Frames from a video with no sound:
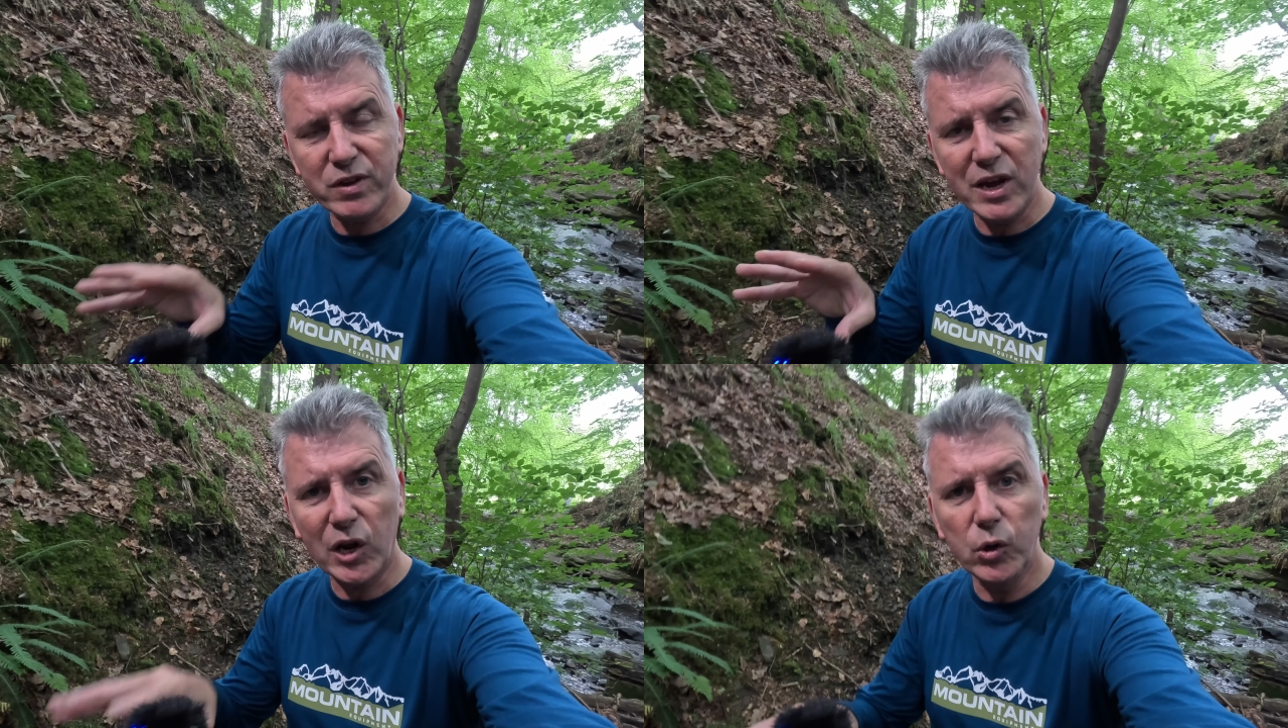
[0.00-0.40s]

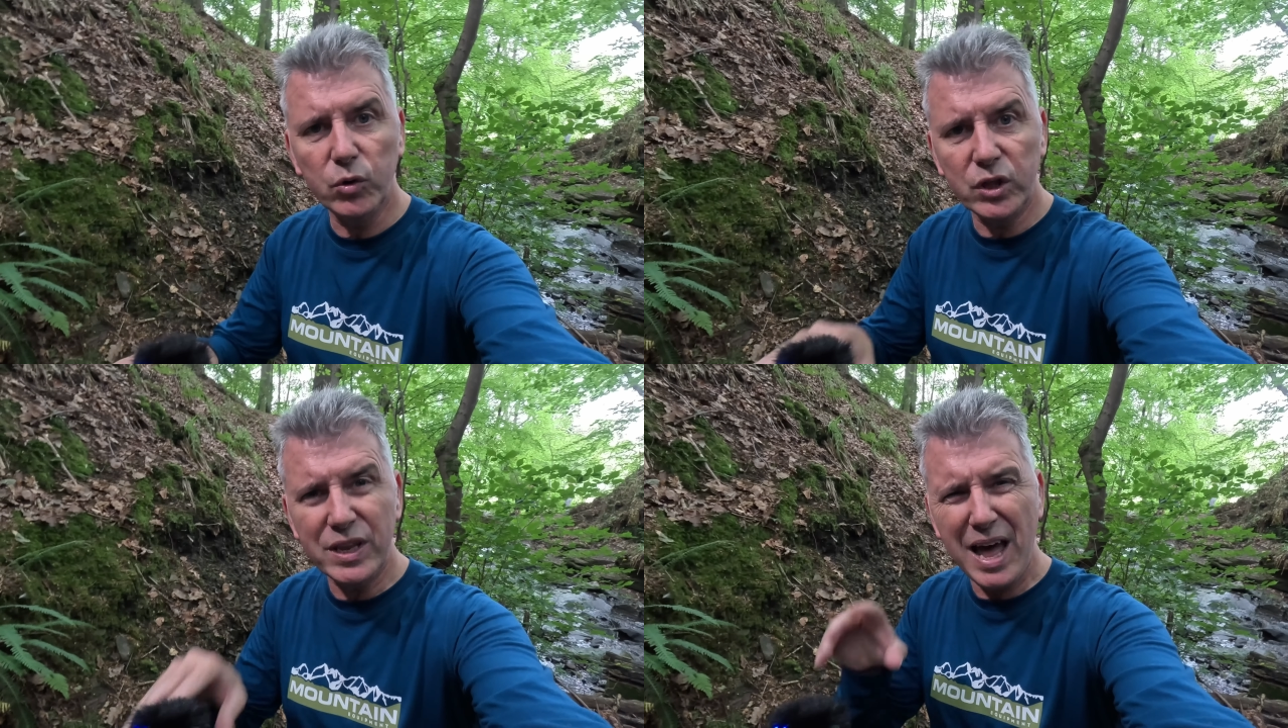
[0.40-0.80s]

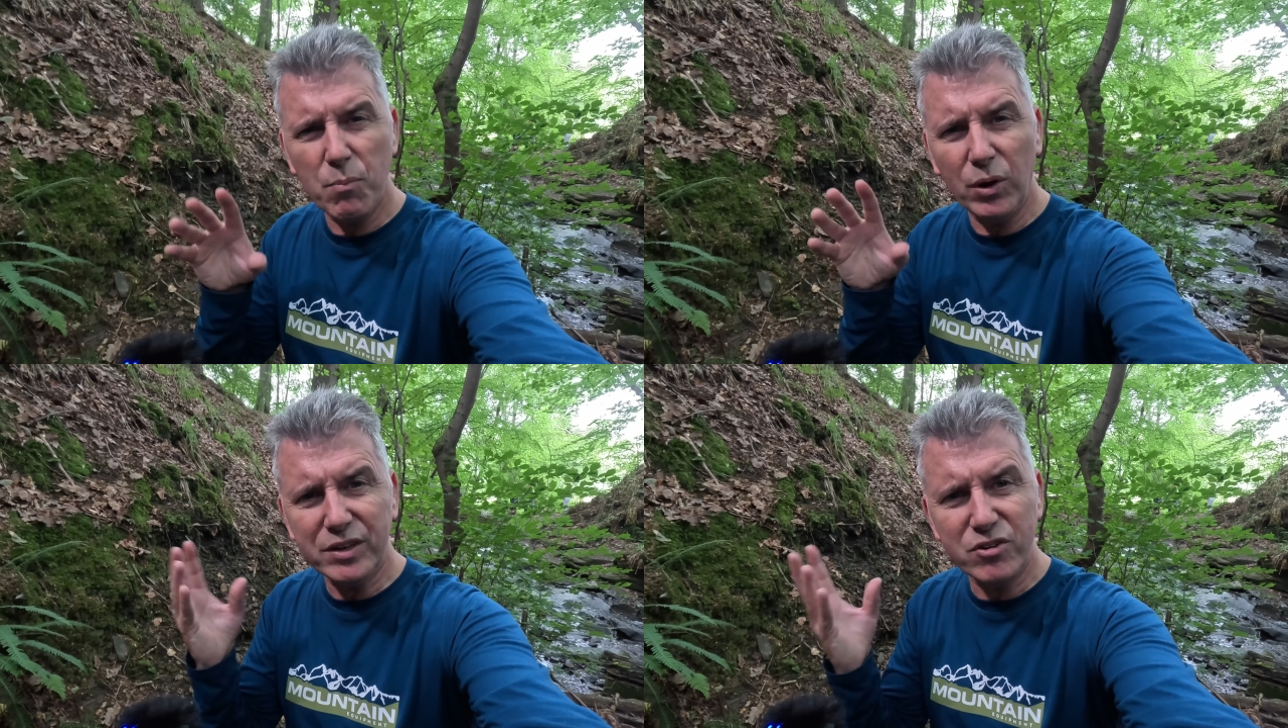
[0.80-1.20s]
including
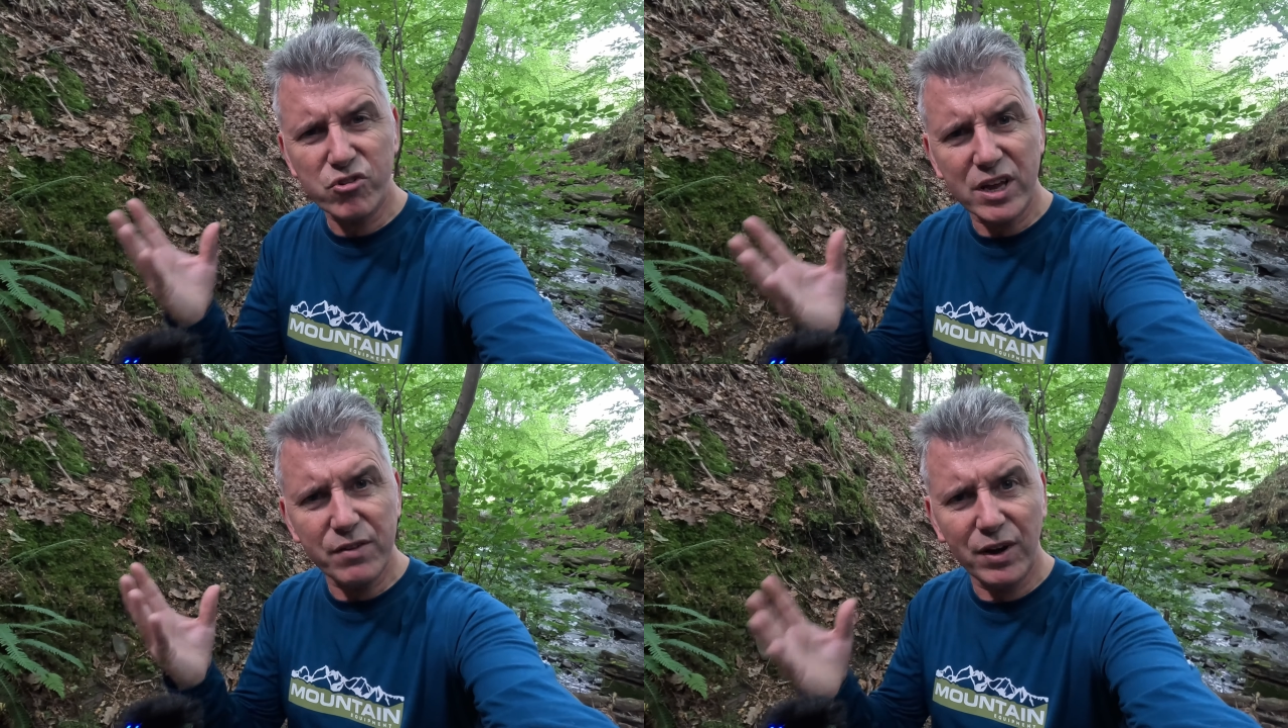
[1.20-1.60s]
them will
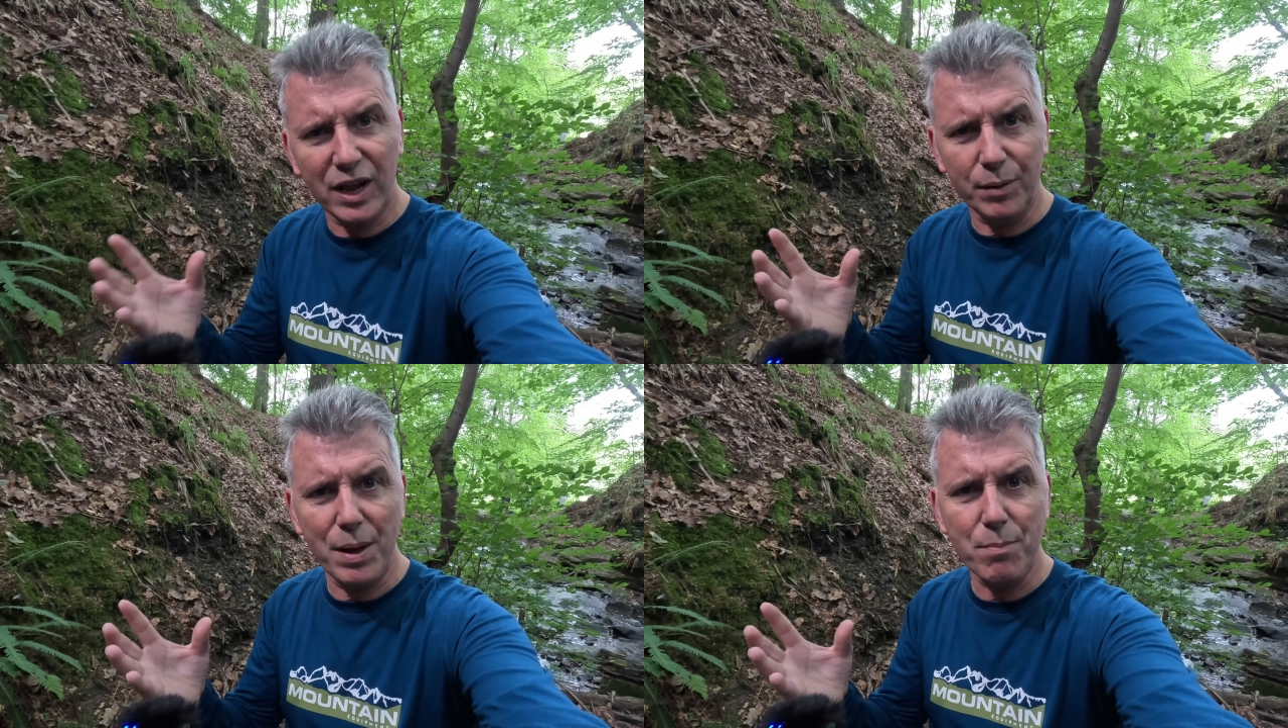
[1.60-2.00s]
just give a
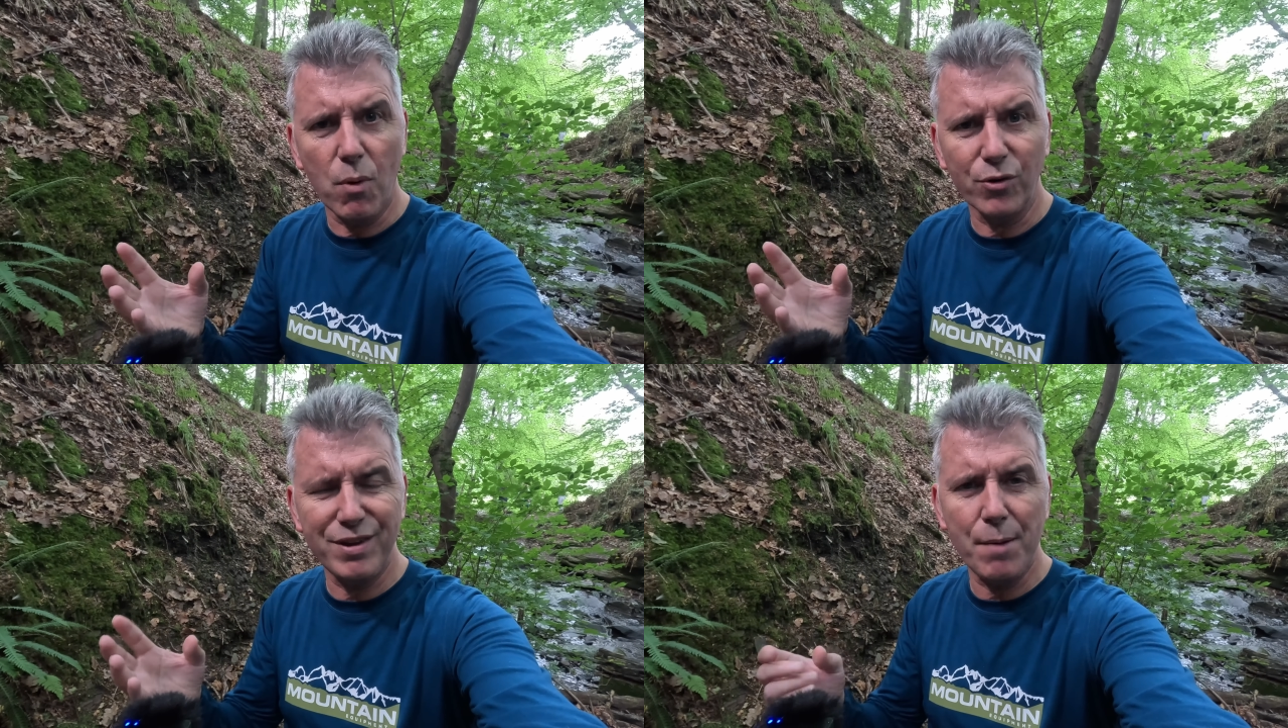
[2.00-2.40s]
little bit
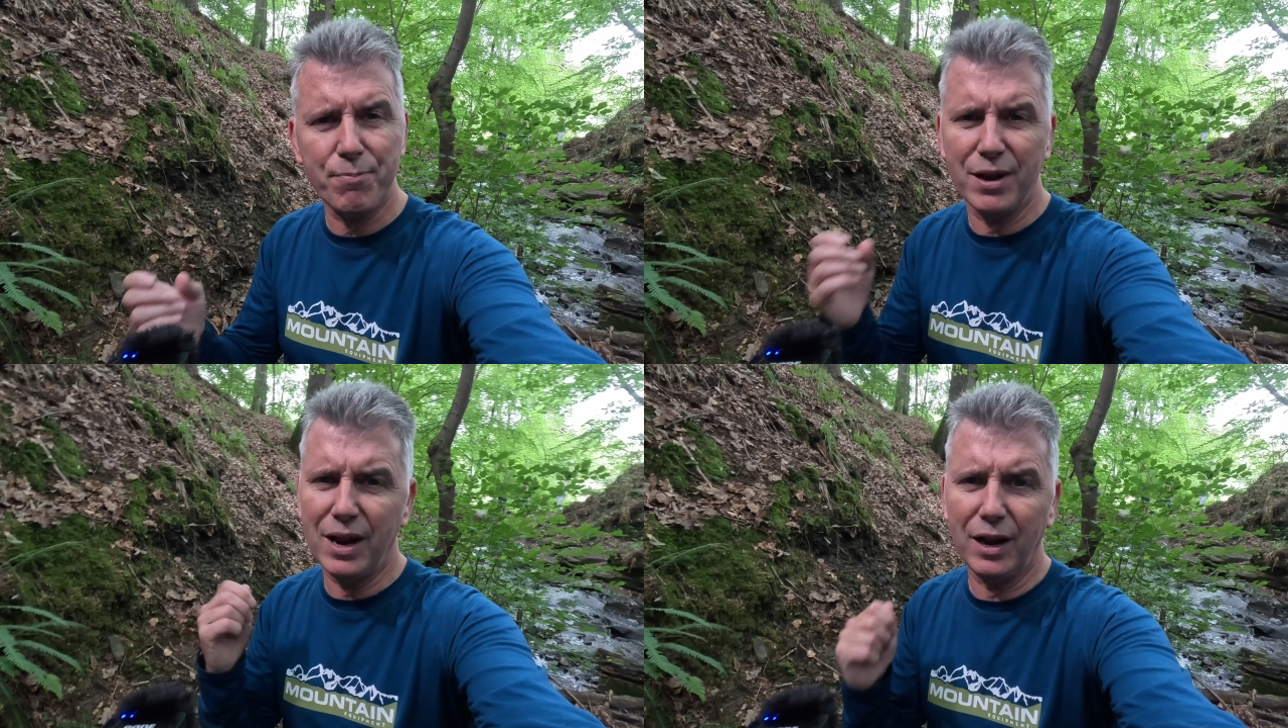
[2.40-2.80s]
more
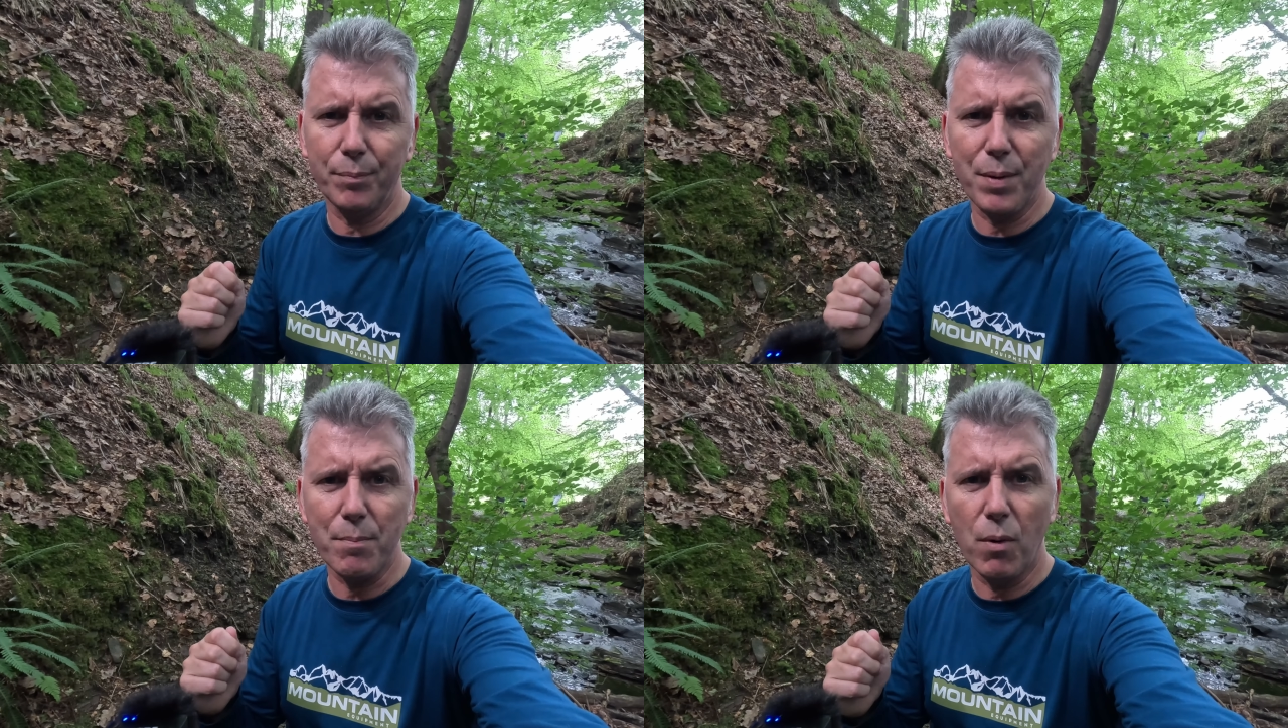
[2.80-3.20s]
depth and a little
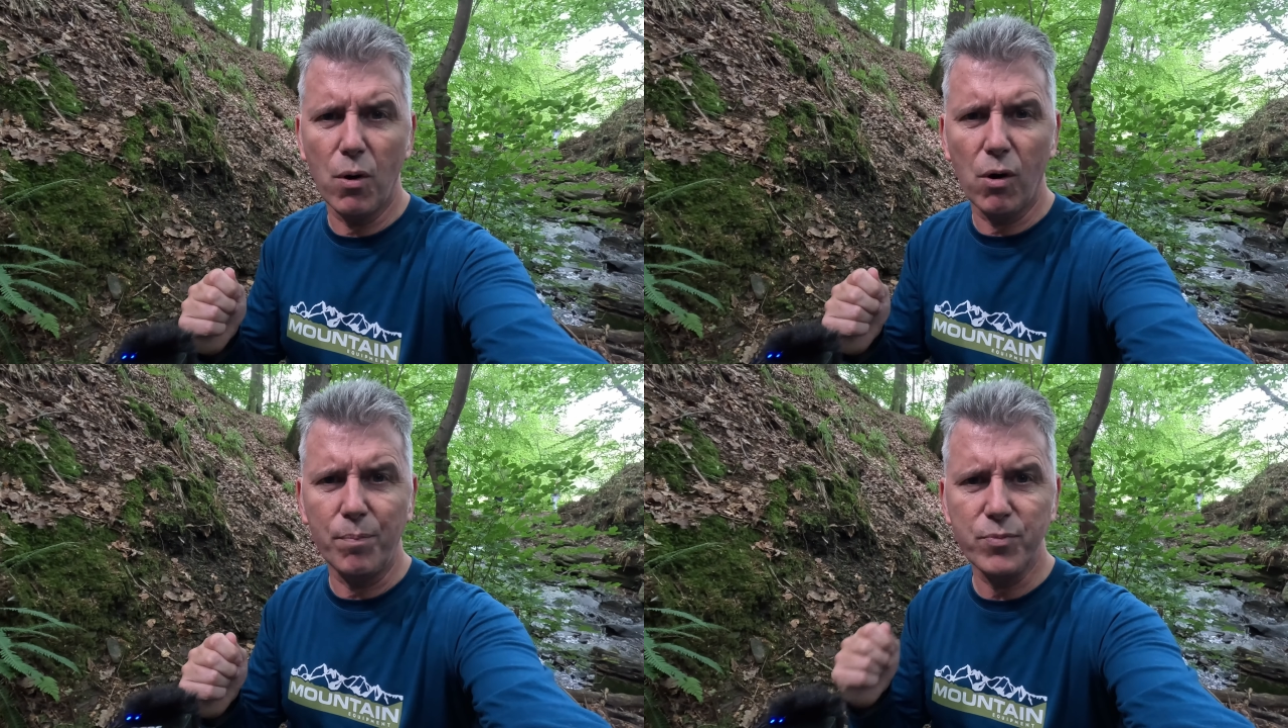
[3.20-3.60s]
bit
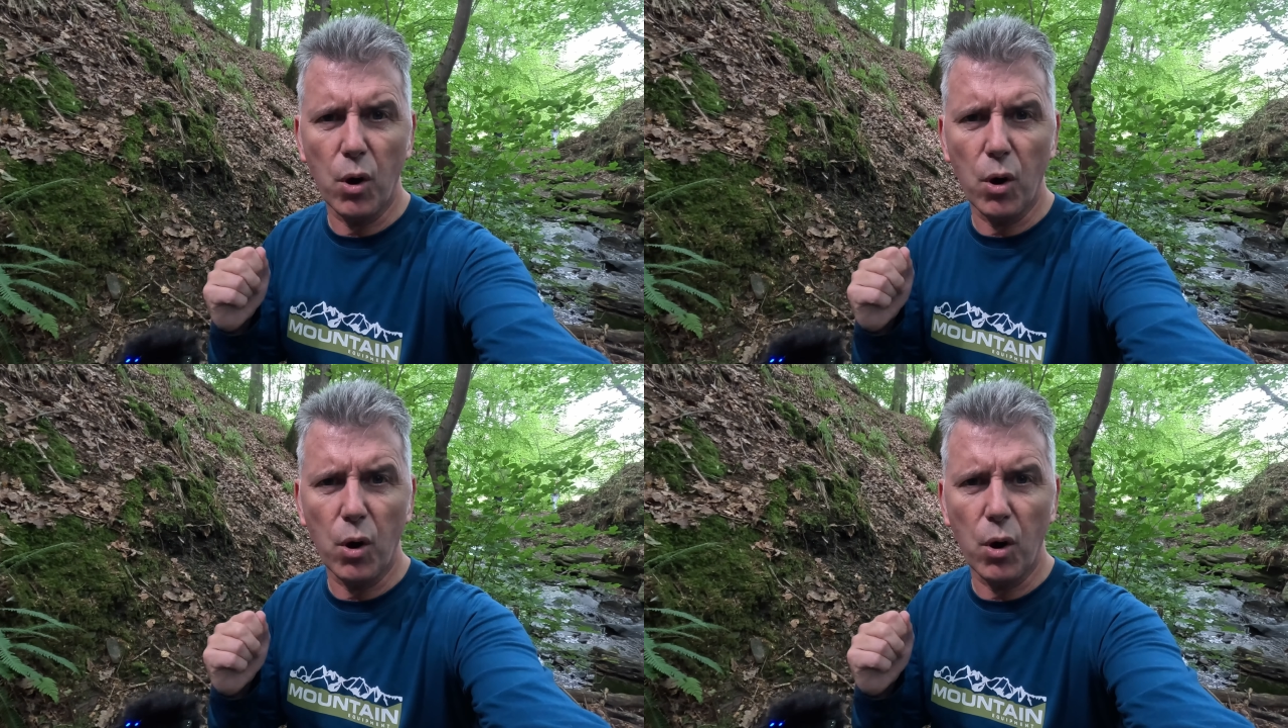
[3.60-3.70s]
more